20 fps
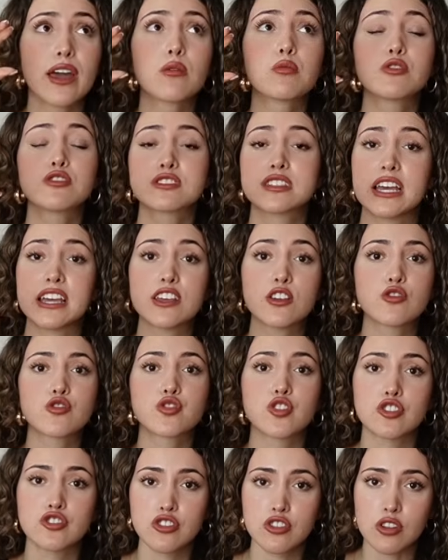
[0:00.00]
It will take you
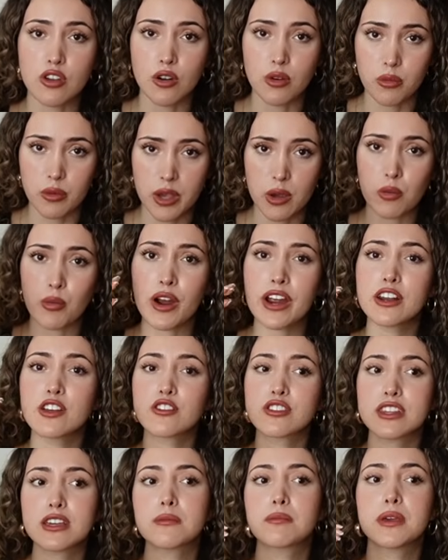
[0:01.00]
such a long way. Why do
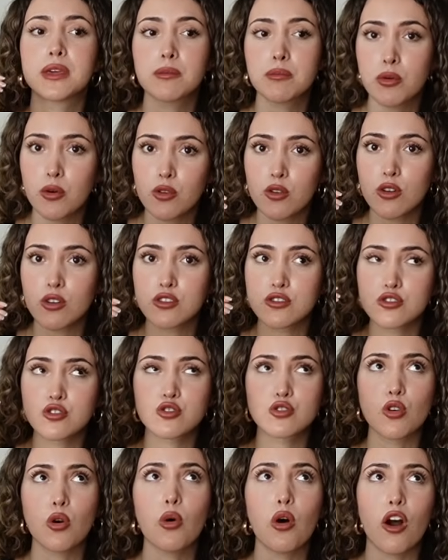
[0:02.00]
you think people
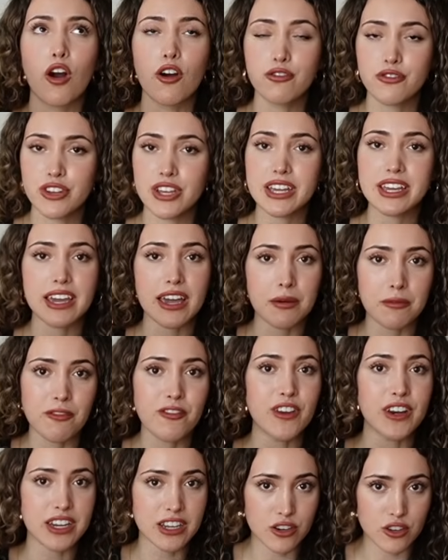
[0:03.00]
so often get
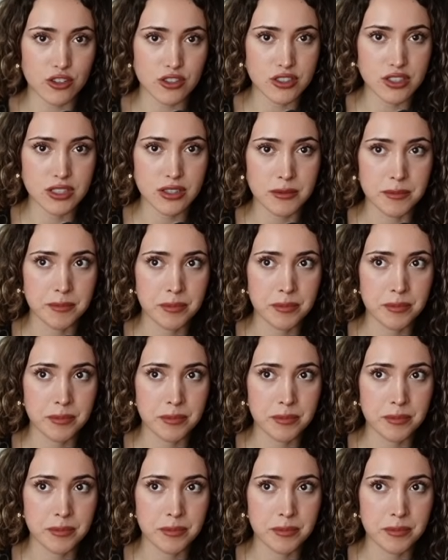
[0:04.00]
veneers?